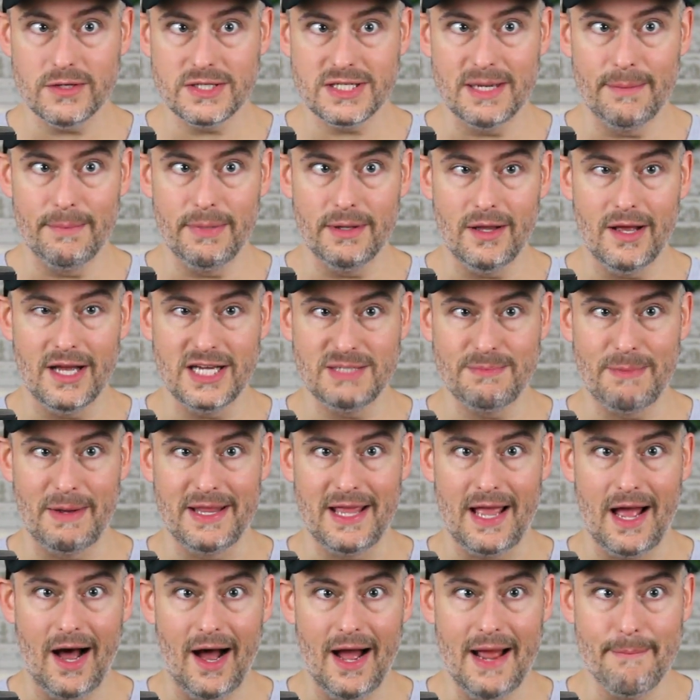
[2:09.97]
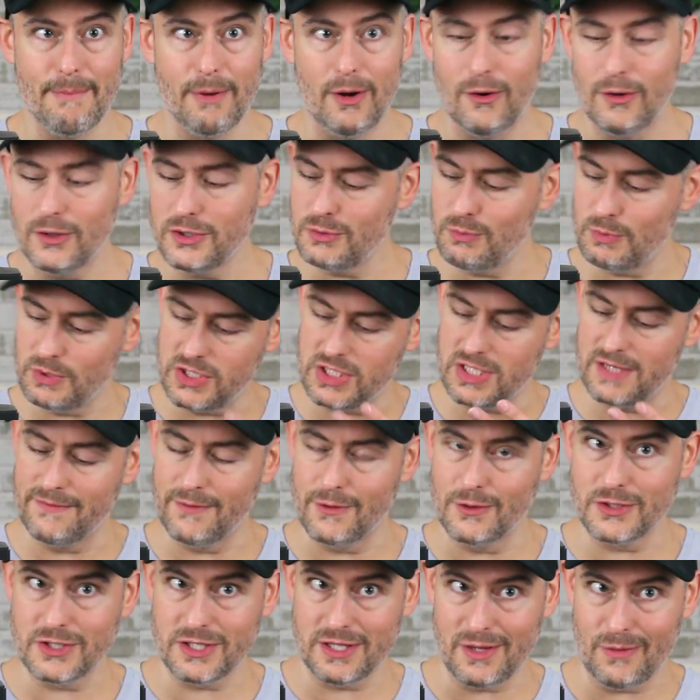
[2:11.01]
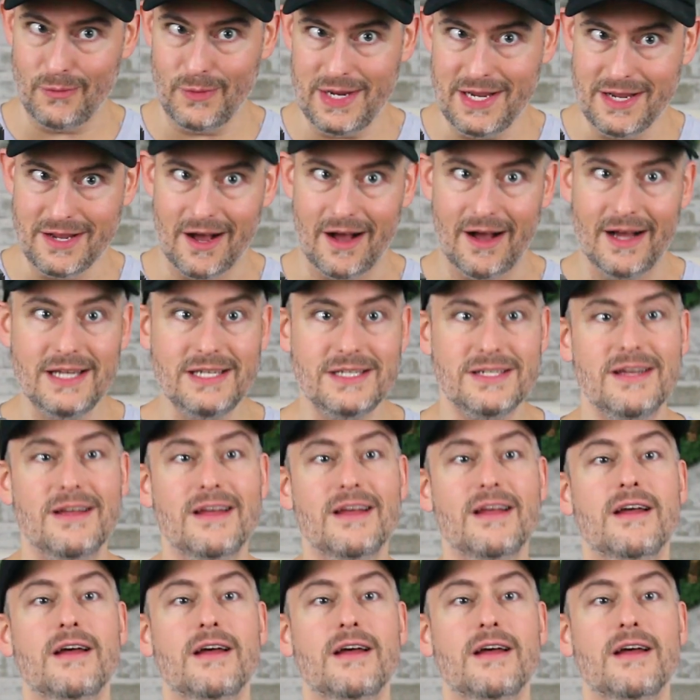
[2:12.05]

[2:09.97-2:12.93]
symbolized by the eyeballs, which is the version that we got.